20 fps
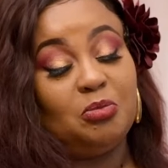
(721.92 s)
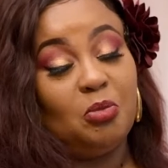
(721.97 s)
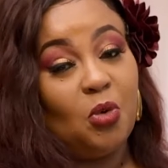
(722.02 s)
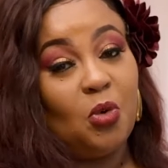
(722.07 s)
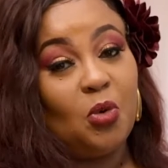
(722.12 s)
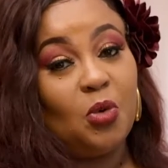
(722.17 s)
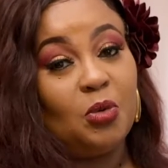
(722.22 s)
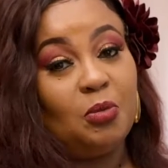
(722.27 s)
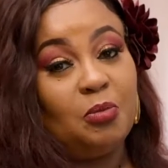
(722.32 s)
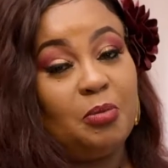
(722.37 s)

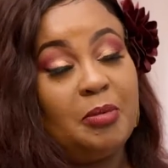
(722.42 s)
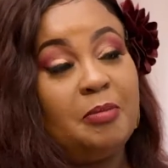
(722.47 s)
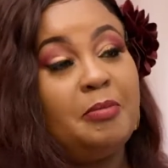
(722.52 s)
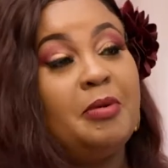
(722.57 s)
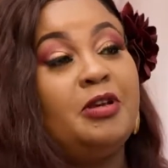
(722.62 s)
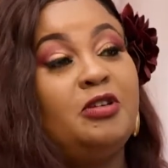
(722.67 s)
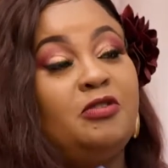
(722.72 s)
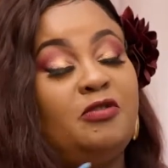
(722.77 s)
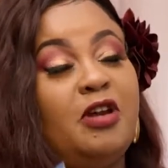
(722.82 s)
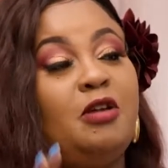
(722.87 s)
more,
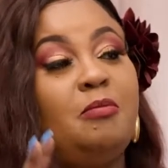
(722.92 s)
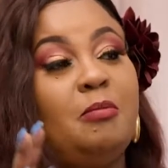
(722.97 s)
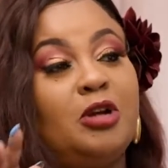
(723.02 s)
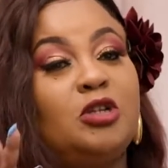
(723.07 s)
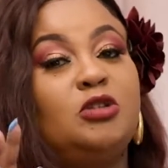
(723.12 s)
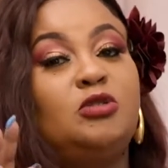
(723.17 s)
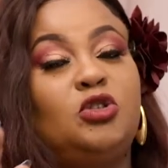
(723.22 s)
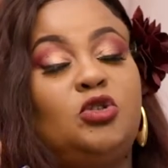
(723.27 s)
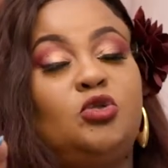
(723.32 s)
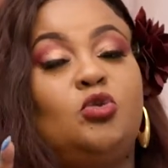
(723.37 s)
very
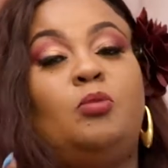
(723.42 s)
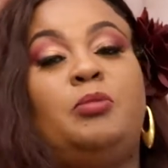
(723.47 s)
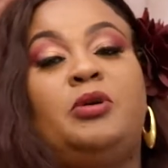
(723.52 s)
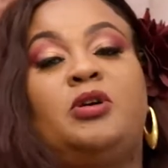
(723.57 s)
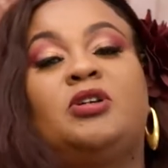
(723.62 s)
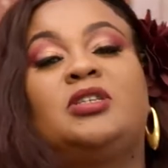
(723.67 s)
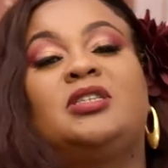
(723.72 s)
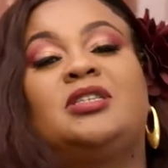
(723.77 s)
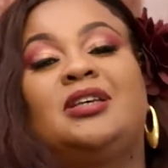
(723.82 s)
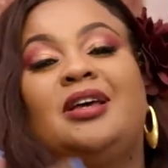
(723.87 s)
much so,
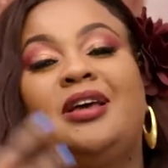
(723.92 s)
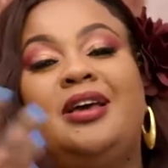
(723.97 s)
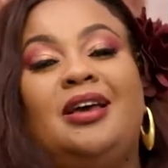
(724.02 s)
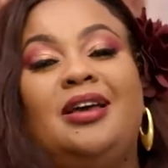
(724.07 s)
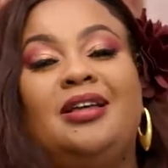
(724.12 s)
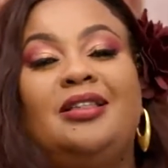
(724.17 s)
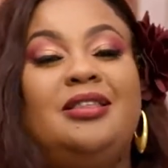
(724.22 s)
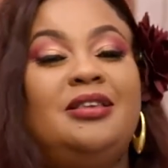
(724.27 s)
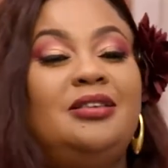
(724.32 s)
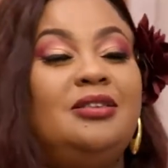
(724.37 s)
because
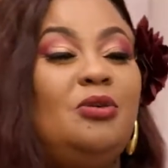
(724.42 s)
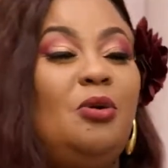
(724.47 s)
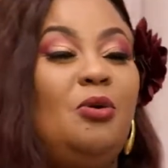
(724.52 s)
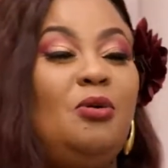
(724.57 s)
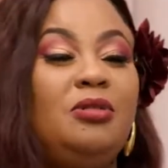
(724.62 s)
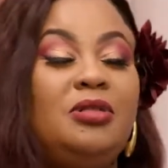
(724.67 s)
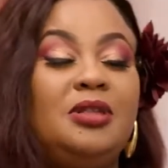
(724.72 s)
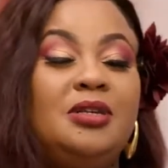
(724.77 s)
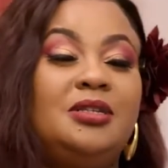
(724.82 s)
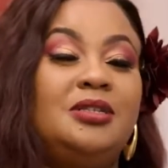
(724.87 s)
there's
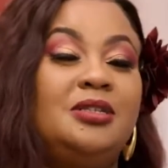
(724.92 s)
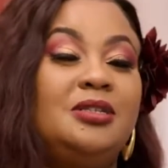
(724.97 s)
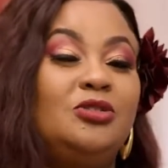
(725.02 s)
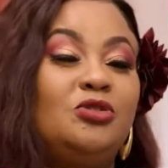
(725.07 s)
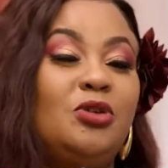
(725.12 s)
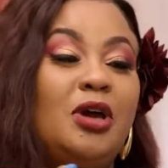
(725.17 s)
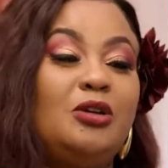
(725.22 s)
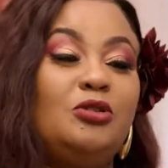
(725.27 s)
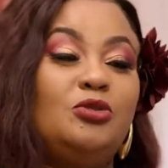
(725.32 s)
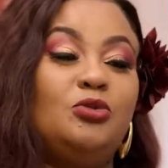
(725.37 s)
all this
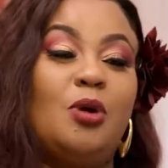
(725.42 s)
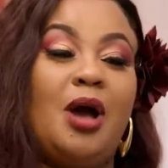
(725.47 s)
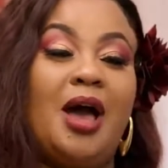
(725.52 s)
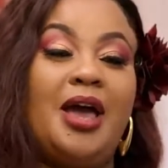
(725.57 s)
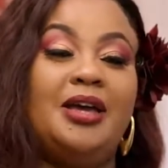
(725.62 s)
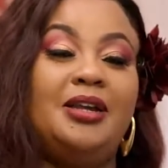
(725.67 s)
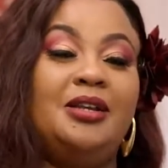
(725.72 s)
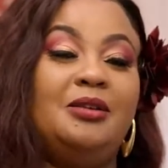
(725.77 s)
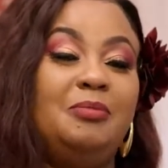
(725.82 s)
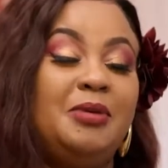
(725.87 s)
trying to
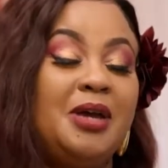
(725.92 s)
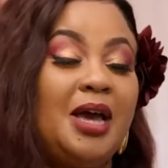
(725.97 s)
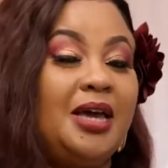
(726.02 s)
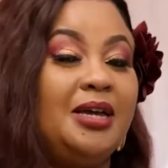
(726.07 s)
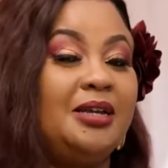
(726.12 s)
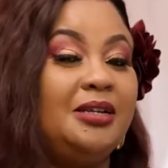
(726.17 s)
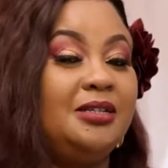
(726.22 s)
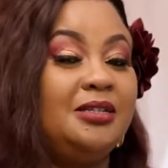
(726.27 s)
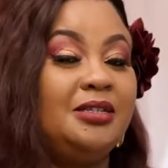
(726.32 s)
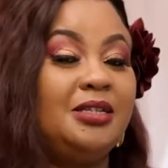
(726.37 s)
hide
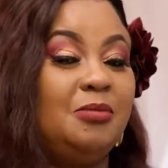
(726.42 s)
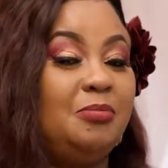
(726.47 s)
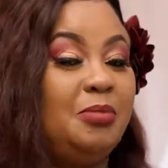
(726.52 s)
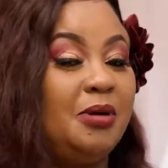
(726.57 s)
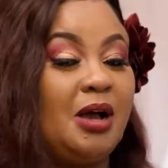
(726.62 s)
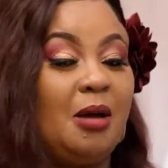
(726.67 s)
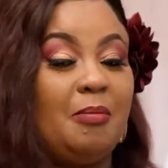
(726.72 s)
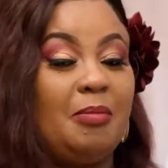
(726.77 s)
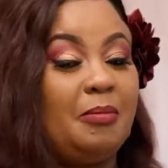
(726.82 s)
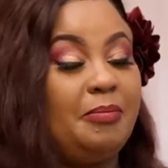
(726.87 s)
behind
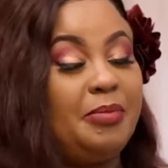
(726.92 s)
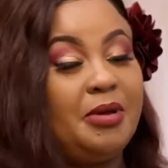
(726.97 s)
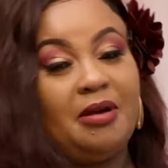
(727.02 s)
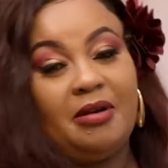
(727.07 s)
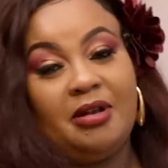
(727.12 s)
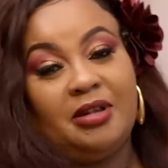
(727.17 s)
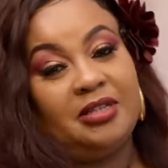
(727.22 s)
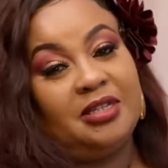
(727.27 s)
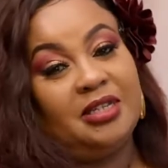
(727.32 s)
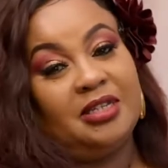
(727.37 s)
keeping up
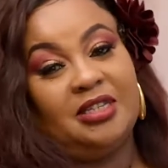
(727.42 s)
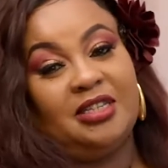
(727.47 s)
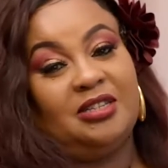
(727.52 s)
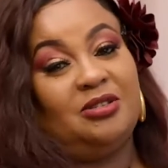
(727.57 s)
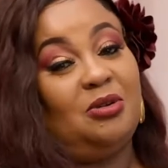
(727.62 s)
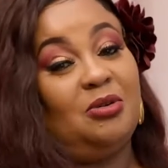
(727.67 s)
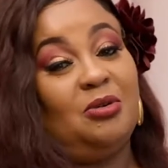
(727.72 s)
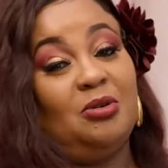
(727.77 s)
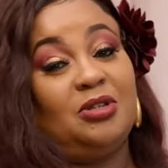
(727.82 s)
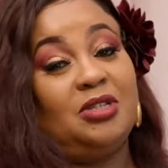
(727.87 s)
appearances is
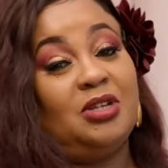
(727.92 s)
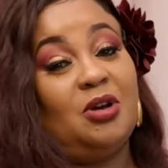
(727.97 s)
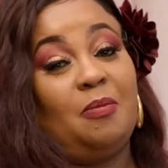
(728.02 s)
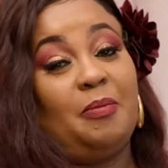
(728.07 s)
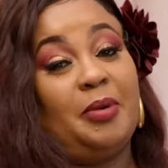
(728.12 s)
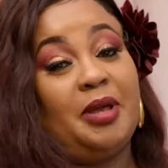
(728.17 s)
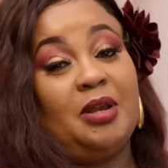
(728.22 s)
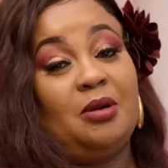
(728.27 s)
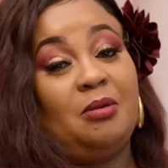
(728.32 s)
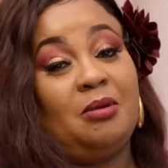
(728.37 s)
not going to
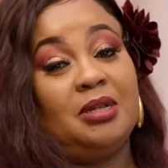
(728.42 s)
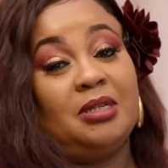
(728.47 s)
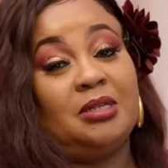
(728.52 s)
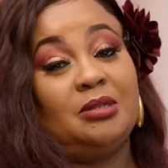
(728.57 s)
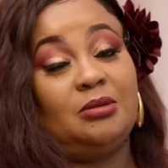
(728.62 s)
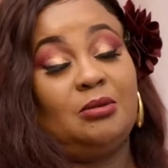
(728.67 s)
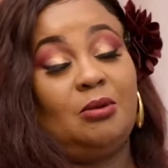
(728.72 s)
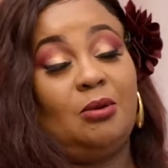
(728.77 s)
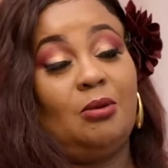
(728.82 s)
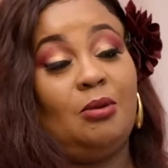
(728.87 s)
help anyone.
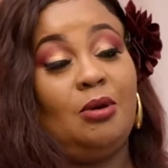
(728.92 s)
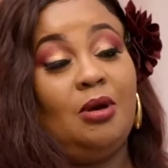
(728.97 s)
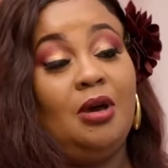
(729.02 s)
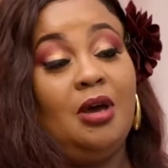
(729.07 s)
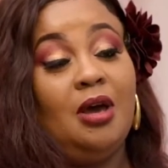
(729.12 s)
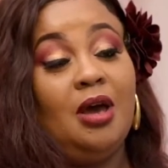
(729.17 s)
So